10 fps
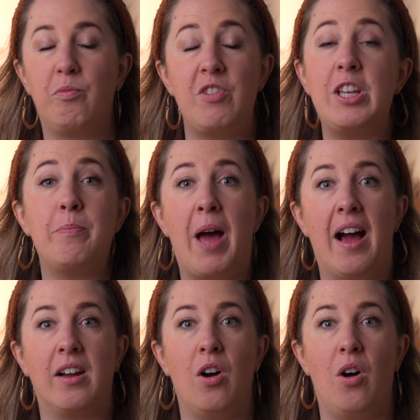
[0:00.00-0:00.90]

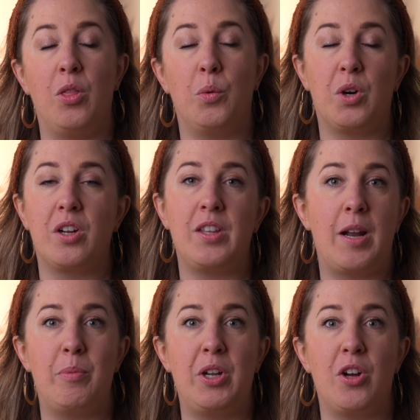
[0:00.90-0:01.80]
feedback on the work that
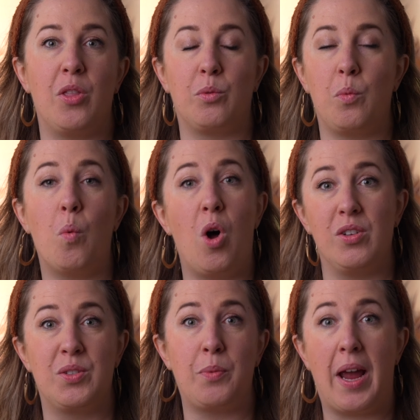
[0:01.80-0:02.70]
I'm putting on the
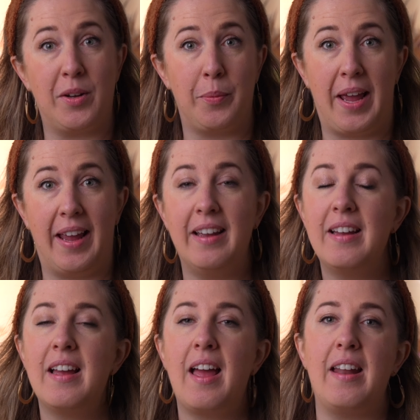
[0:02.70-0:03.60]
walls right away,
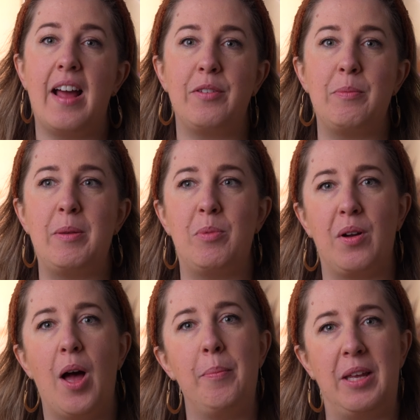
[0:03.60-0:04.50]
and having people
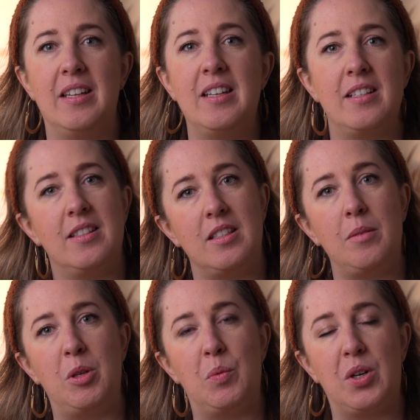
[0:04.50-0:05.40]
come in and see
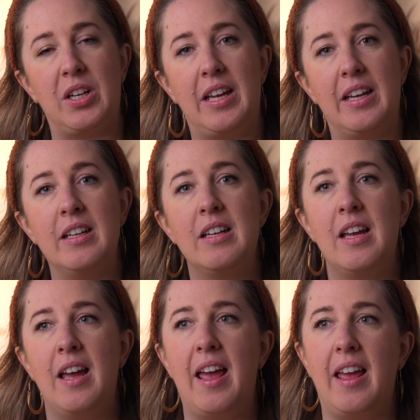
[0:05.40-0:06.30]
me working,
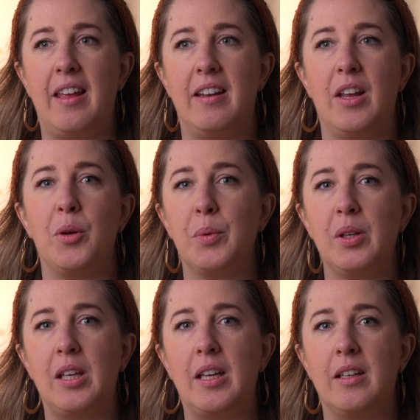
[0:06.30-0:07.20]
and it
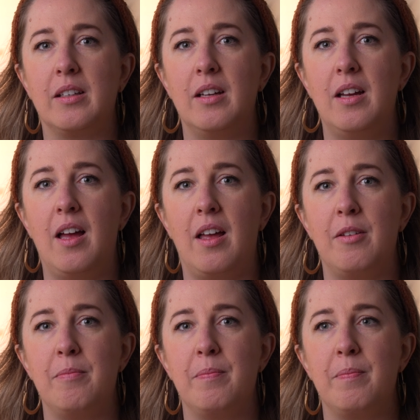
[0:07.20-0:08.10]
really,
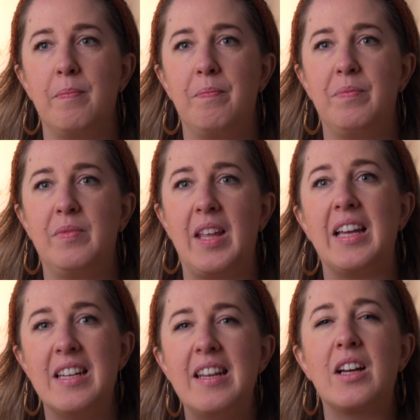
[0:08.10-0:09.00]
they
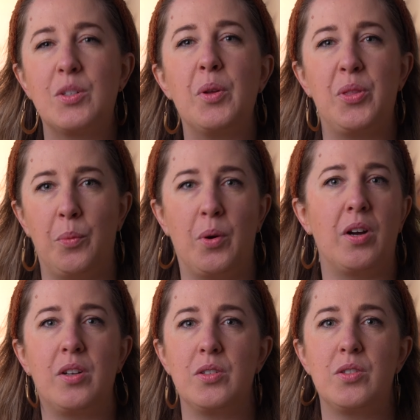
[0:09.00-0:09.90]
connect with the
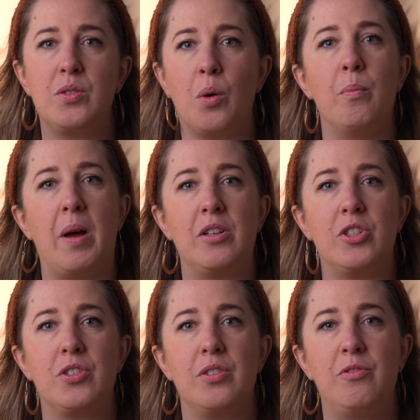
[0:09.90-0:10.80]
work so
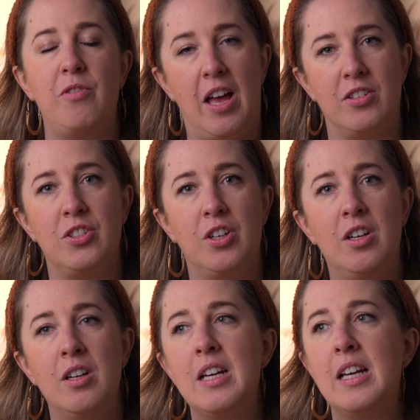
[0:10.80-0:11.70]
much
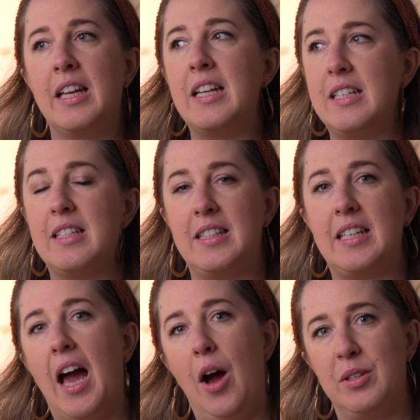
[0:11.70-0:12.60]
faster, getting to see
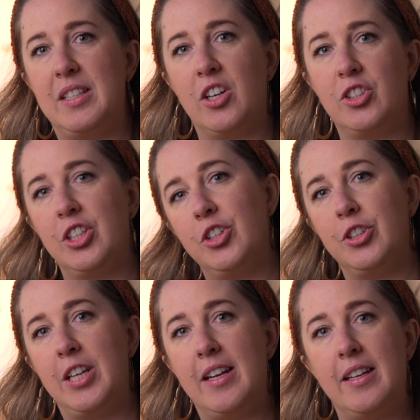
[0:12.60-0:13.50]
how it's actually
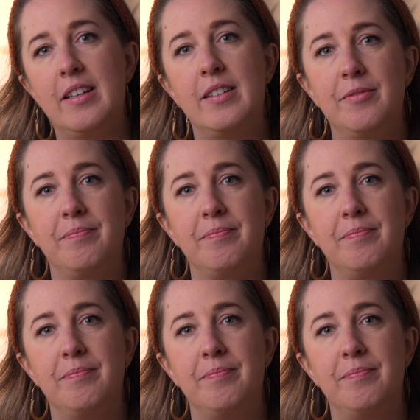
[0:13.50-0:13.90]
created.